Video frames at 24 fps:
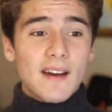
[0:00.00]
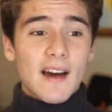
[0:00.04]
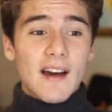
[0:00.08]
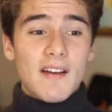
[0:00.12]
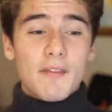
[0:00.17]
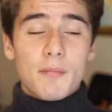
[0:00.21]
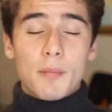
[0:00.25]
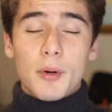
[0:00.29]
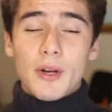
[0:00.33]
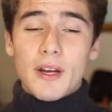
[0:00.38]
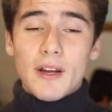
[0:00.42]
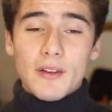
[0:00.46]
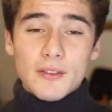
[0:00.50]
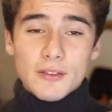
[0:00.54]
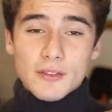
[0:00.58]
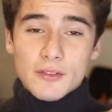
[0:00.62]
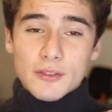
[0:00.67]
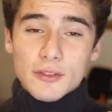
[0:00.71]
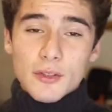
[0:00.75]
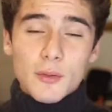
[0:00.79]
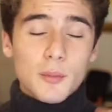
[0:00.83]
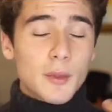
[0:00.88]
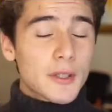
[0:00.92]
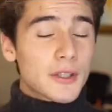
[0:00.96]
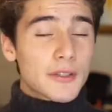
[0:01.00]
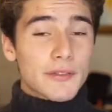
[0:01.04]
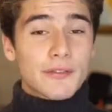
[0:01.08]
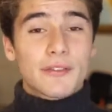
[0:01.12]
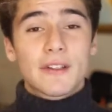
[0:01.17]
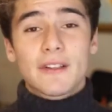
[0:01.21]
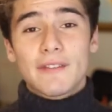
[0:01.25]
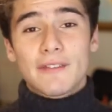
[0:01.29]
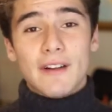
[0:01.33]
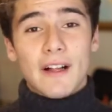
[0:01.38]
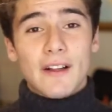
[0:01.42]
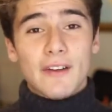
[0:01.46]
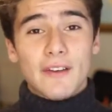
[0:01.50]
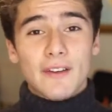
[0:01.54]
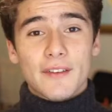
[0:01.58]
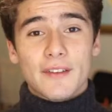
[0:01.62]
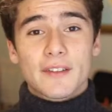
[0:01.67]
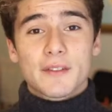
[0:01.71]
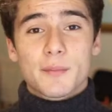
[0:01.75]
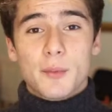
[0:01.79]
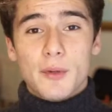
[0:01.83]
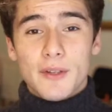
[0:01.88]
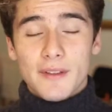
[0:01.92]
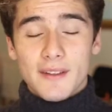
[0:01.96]
I've put out so much free value at
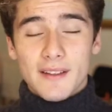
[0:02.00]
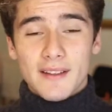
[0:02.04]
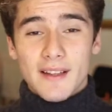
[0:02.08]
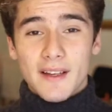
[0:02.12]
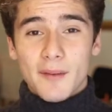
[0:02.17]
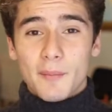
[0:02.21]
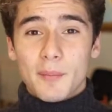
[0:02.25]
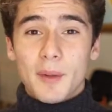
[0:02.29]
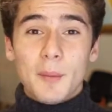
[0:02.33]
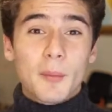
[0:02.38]
this point that like